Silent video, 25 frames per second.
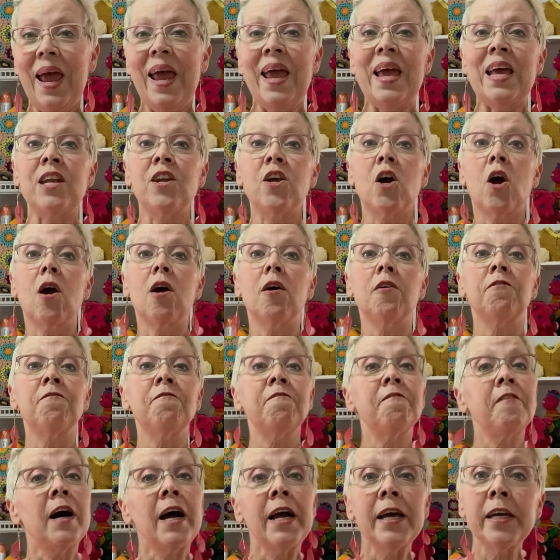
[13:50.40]
And our
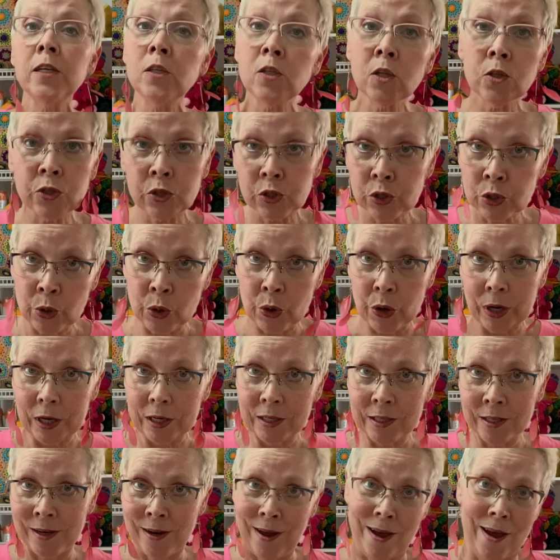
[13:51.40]
final story
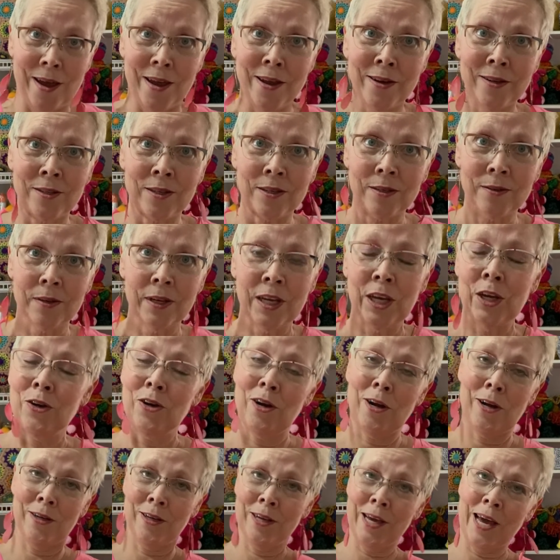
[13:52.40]
tonight here
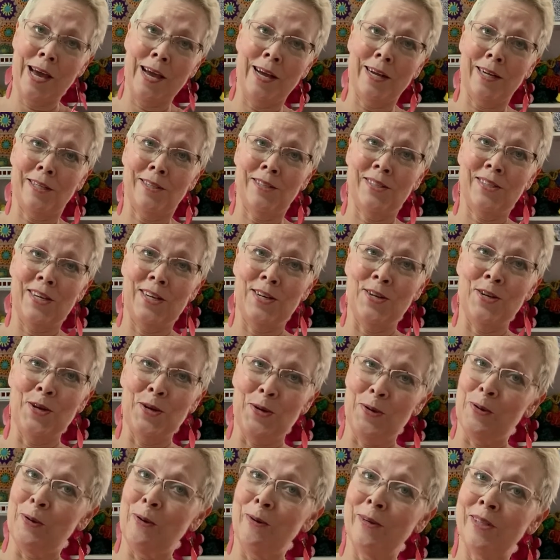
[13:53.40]
on KLC
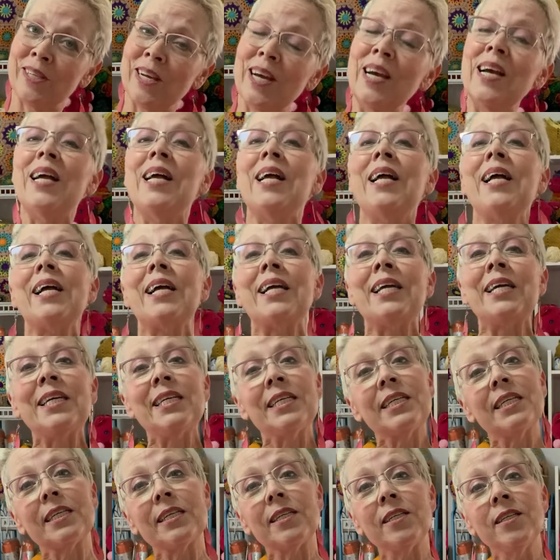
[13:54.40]
News
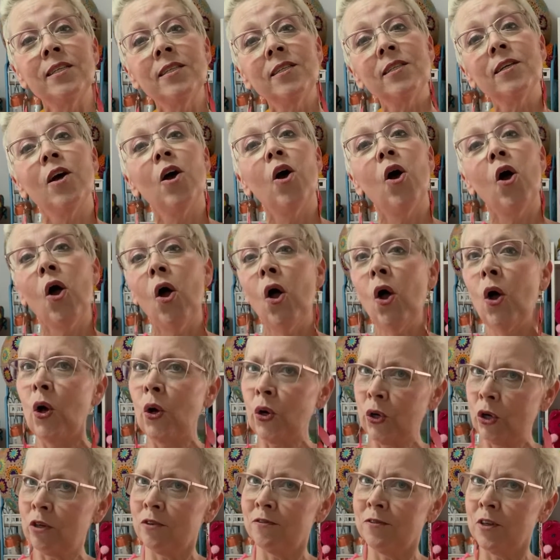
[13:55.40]
is
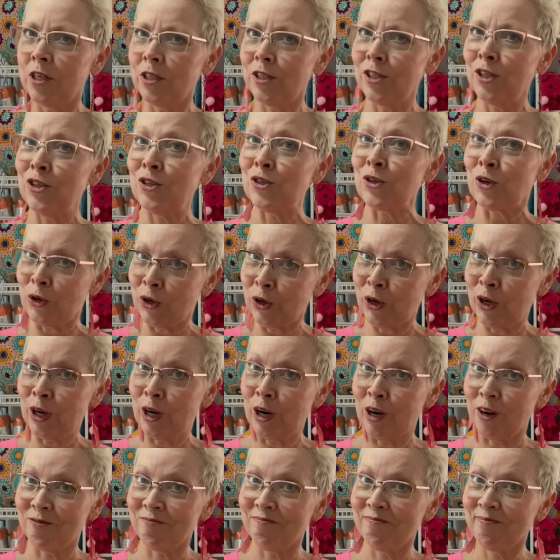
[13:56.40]
hooker versus
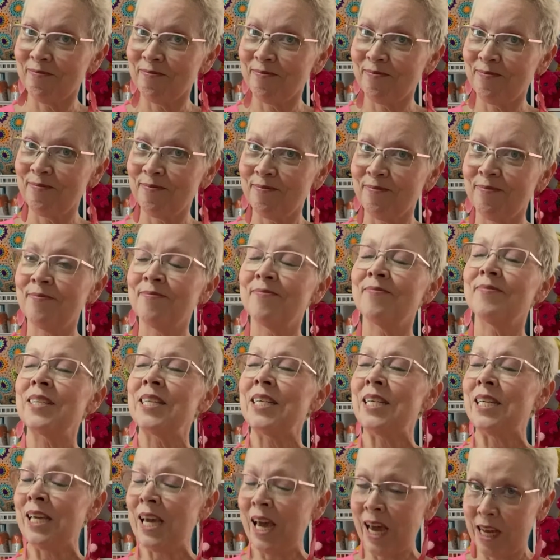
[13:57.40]
hooker.
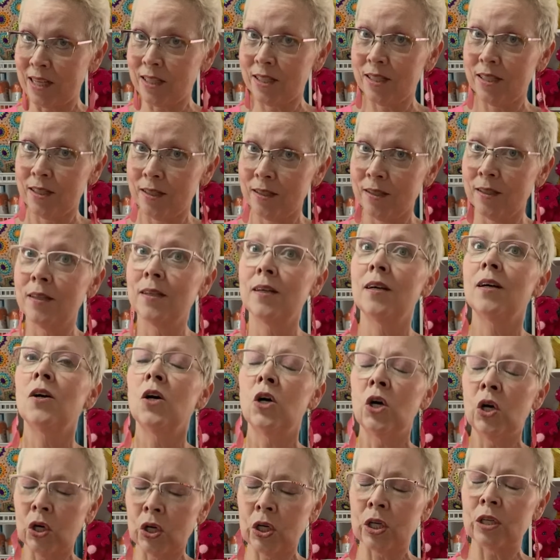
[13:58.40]
Yes,
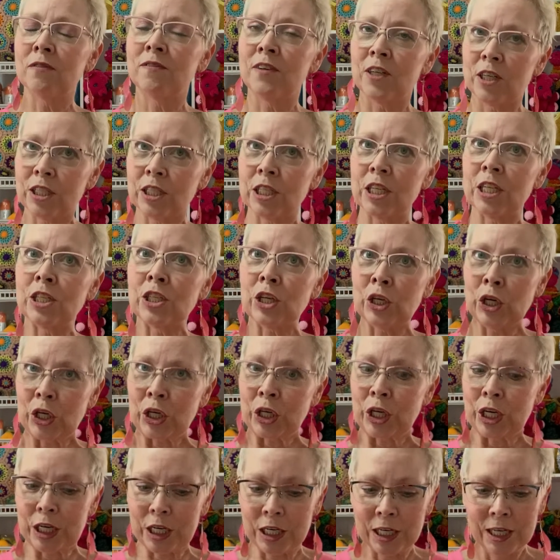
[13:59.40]
hooker versus
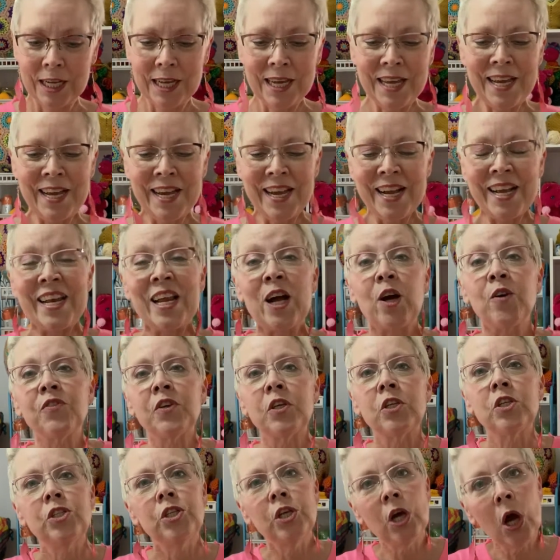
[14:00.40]
hooker. Now, if
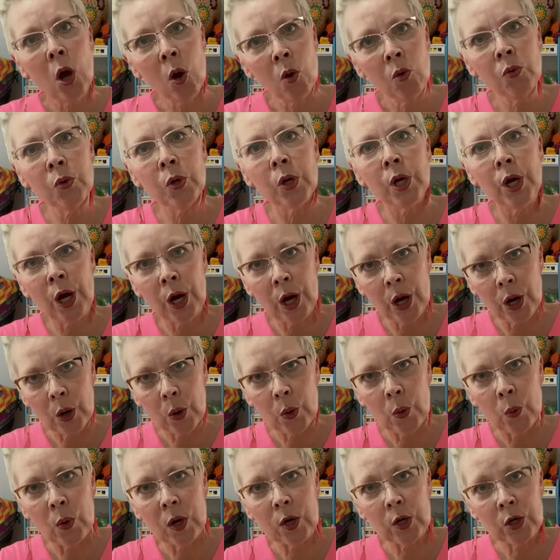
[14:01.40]
you don't
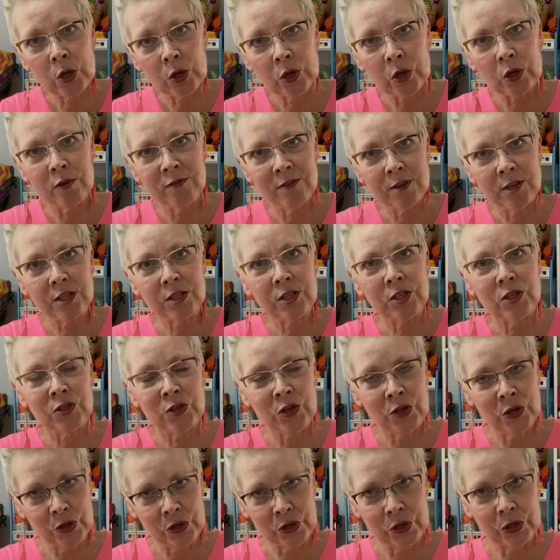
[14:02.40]
know what hooker versus
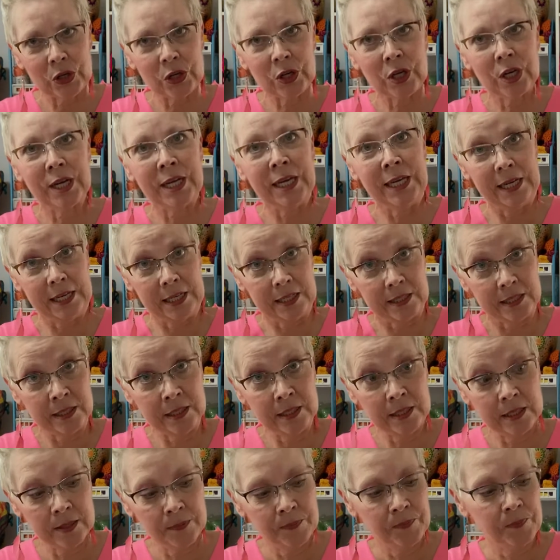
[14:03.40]
hooker
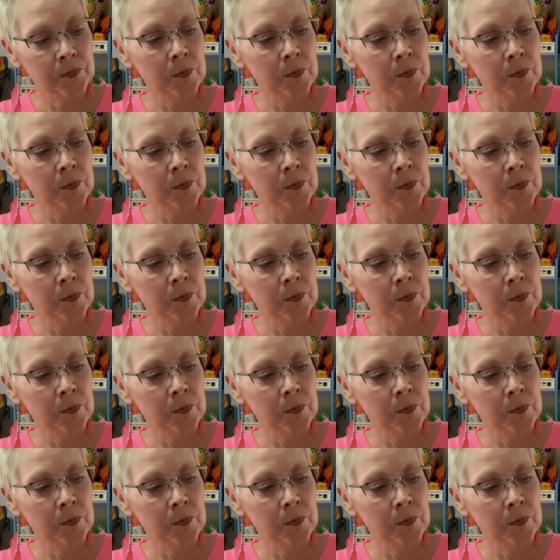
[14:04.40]
is,